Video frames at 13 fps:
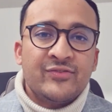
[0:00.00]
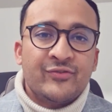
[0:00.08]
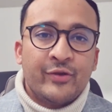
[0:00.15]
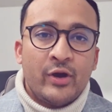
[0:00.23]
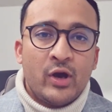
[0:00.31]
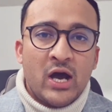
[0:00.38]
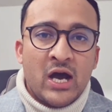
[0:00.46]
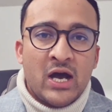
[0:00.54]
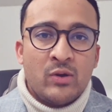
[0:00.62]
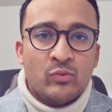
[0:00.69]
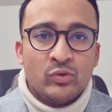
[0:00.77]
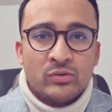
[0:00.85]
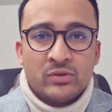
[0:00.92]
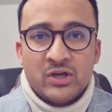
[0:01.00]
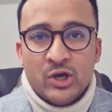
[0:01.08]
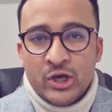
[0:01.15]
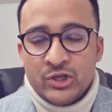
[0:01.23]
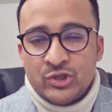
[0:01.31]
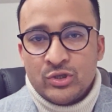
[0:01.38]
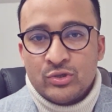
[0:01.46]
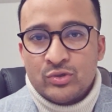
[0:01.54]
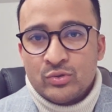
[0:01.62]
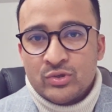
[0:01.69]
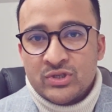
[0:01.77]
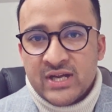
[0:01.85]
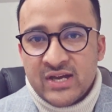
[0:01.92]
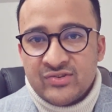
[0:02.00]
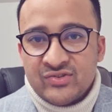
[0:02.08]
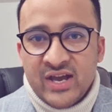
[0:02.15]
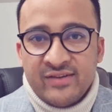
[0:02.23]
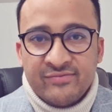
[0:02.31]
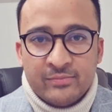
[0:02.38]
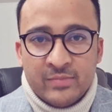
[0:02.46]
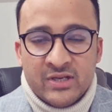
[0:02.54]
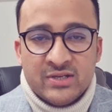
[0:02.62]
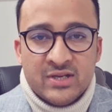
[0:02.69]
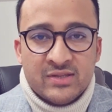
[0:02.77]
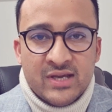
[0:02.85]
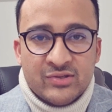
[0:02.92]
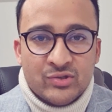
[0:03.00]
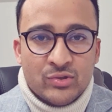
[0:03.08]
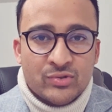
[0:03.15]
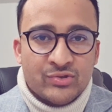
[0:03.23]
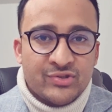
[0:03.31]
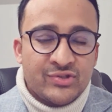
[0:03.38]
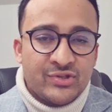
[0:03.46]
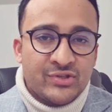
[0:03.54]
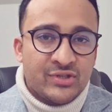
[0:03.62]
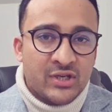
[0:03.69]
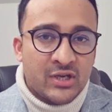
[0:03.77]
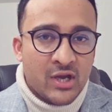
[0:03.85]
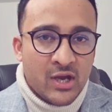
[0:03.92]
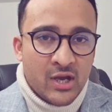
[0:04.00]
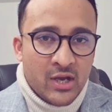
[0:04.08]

so I would urge you to stay safe and maintain that social distancing.